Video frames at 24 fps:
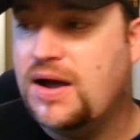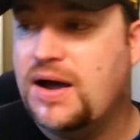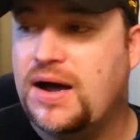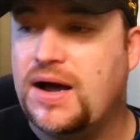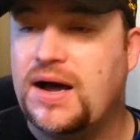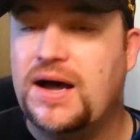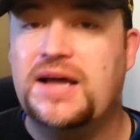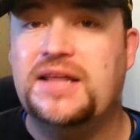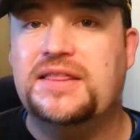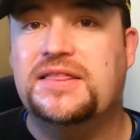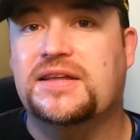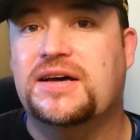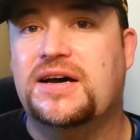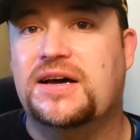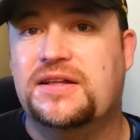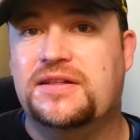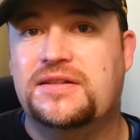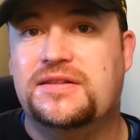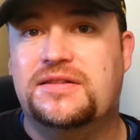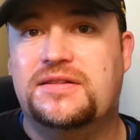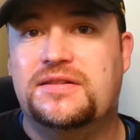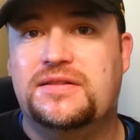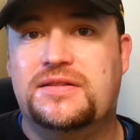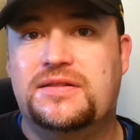I
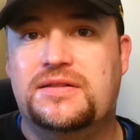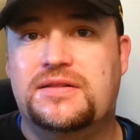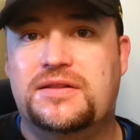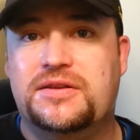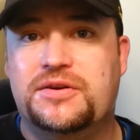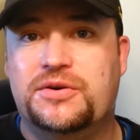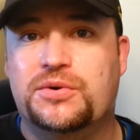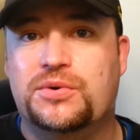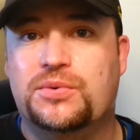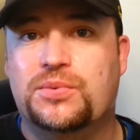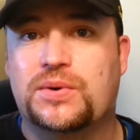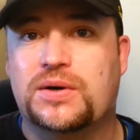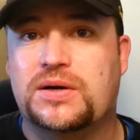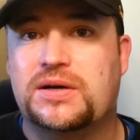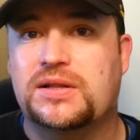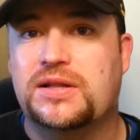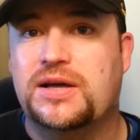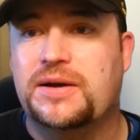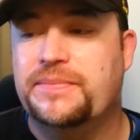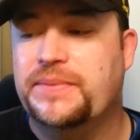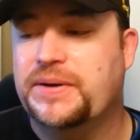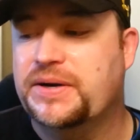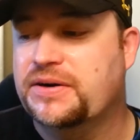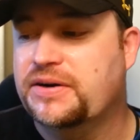thought that it would work a
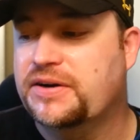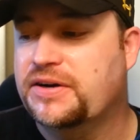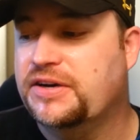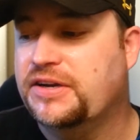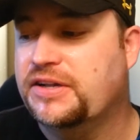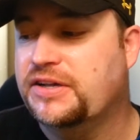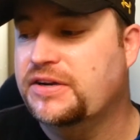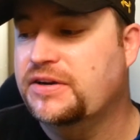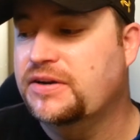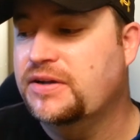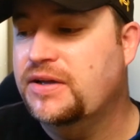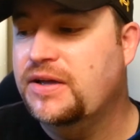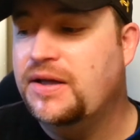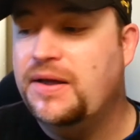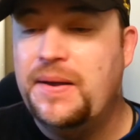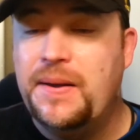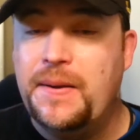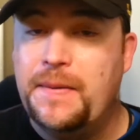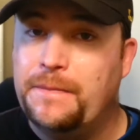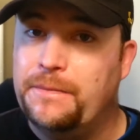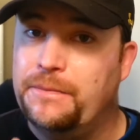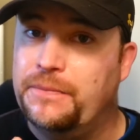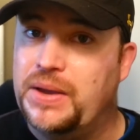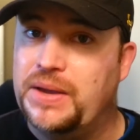lot better than it did.
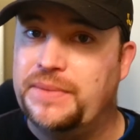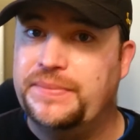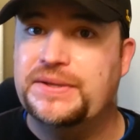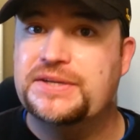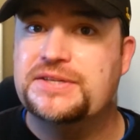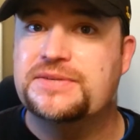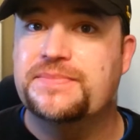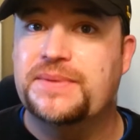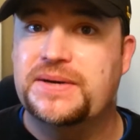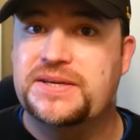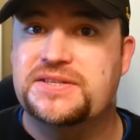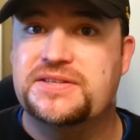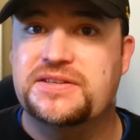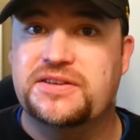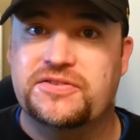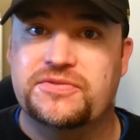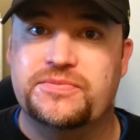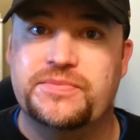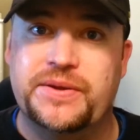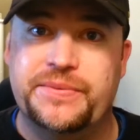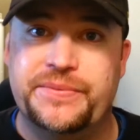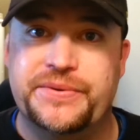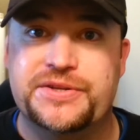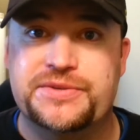Maybe it's
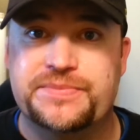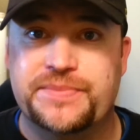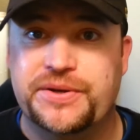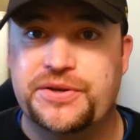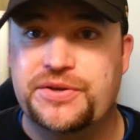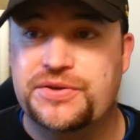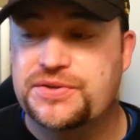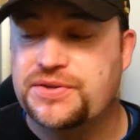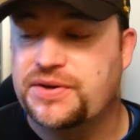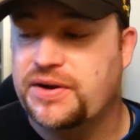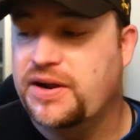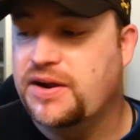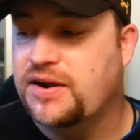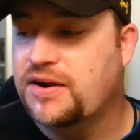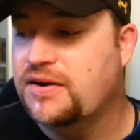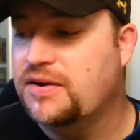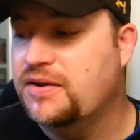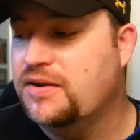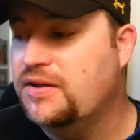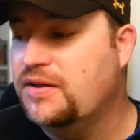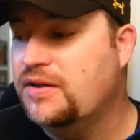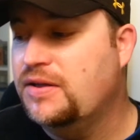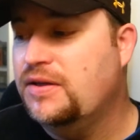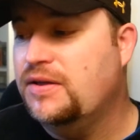myself, maybe it's my user
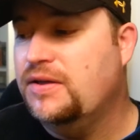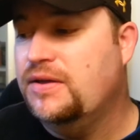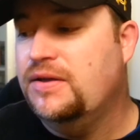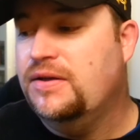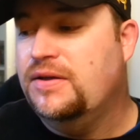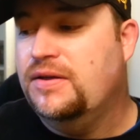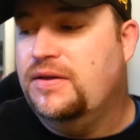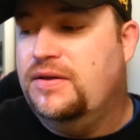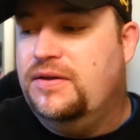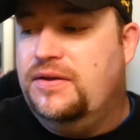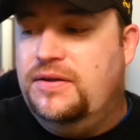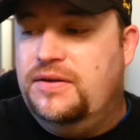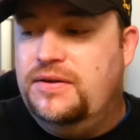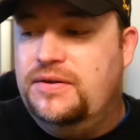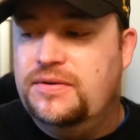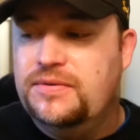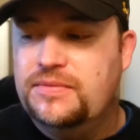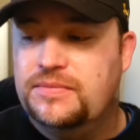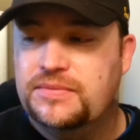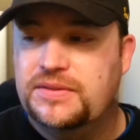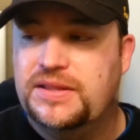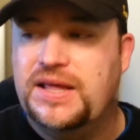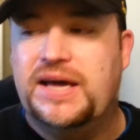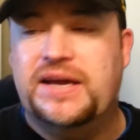error.
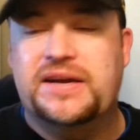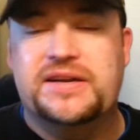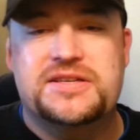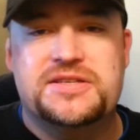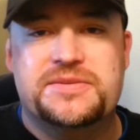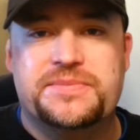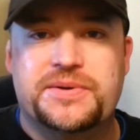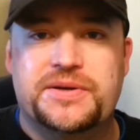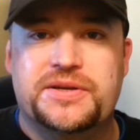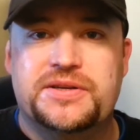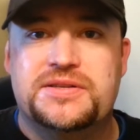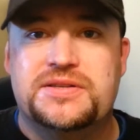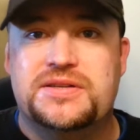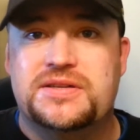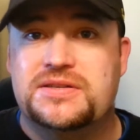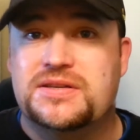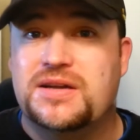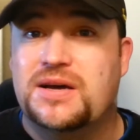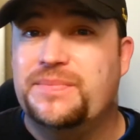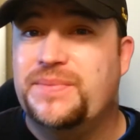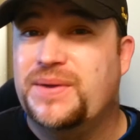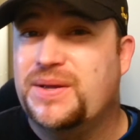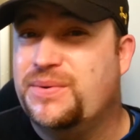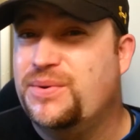That experience does
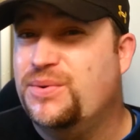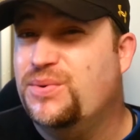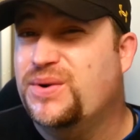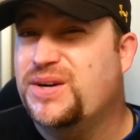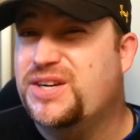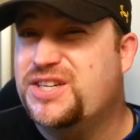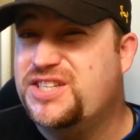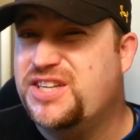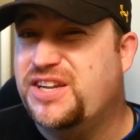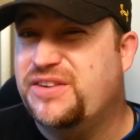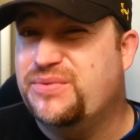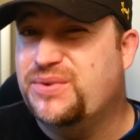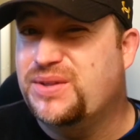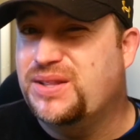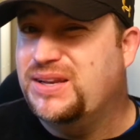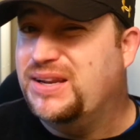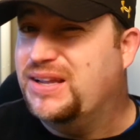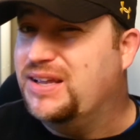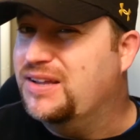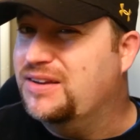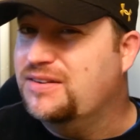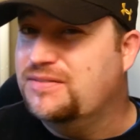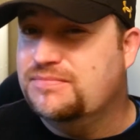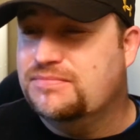not make me want to shave with it
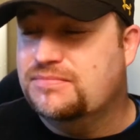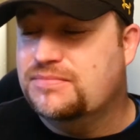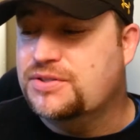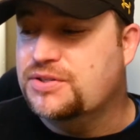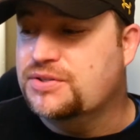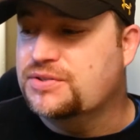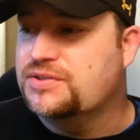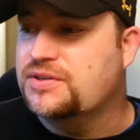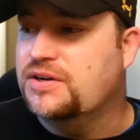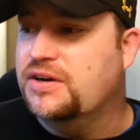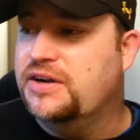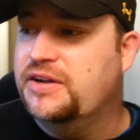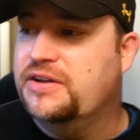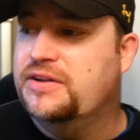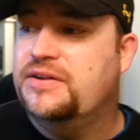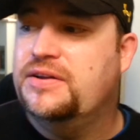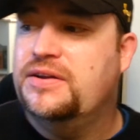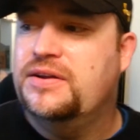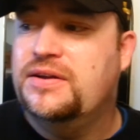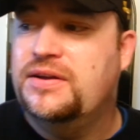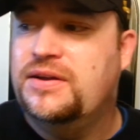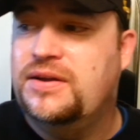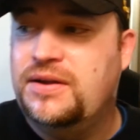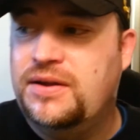again, so sorry.
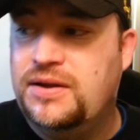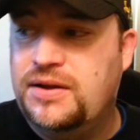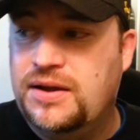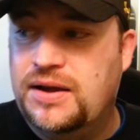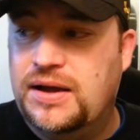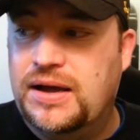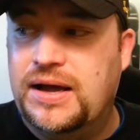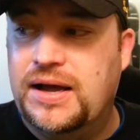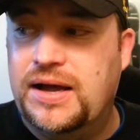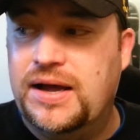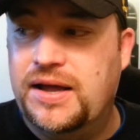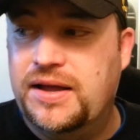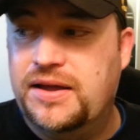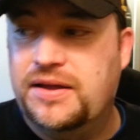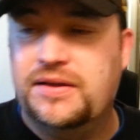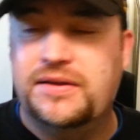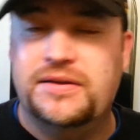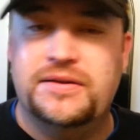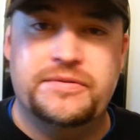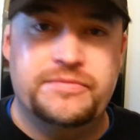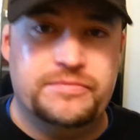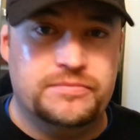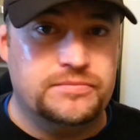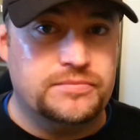I'm
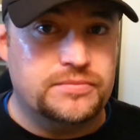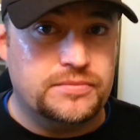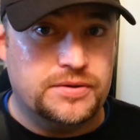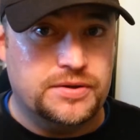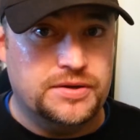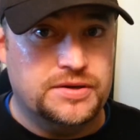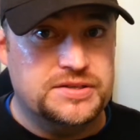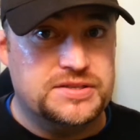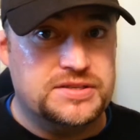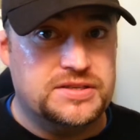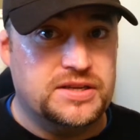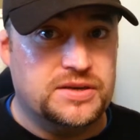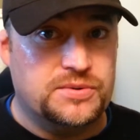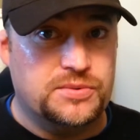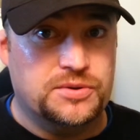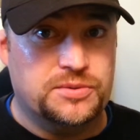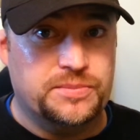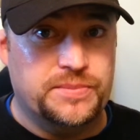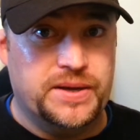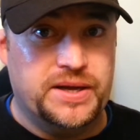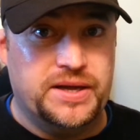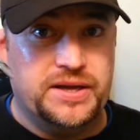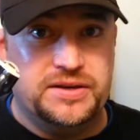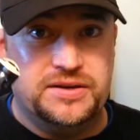going to stick
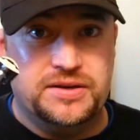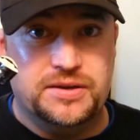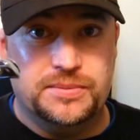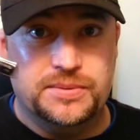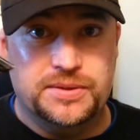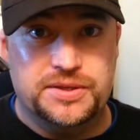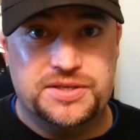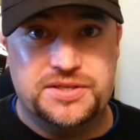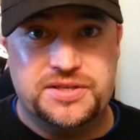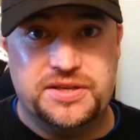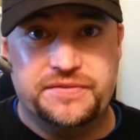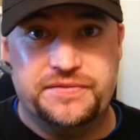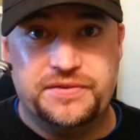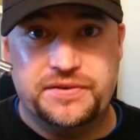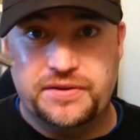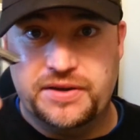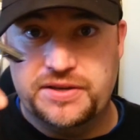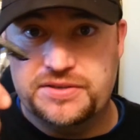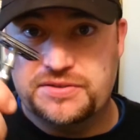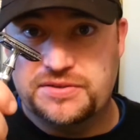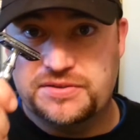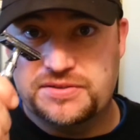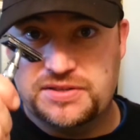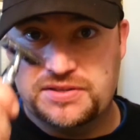with my double-edged safety
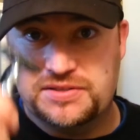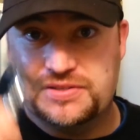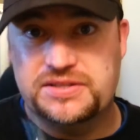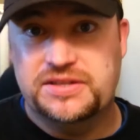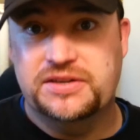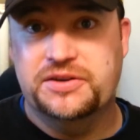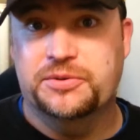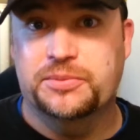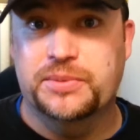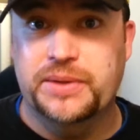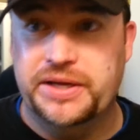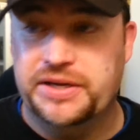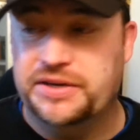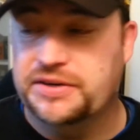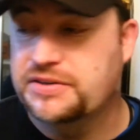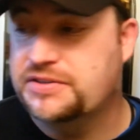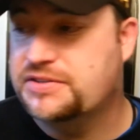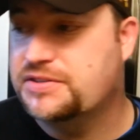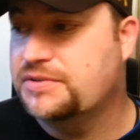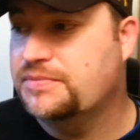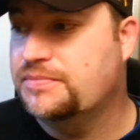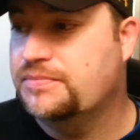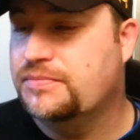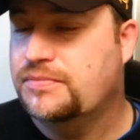razors, the single
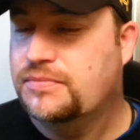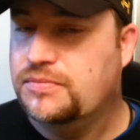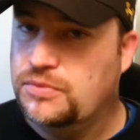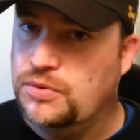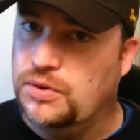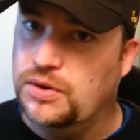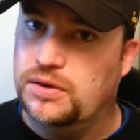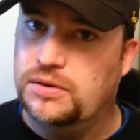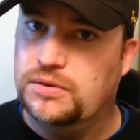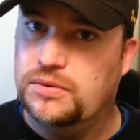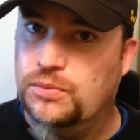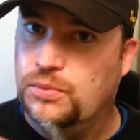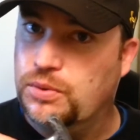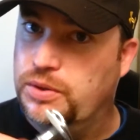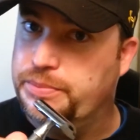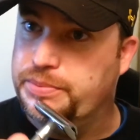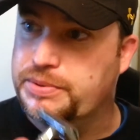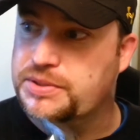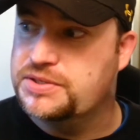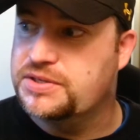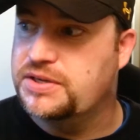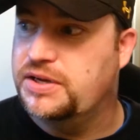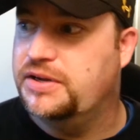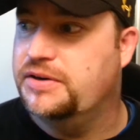bladers. Well, one
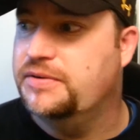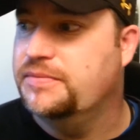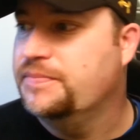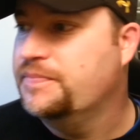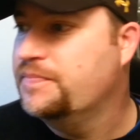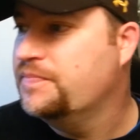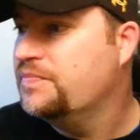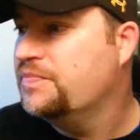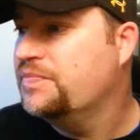per side.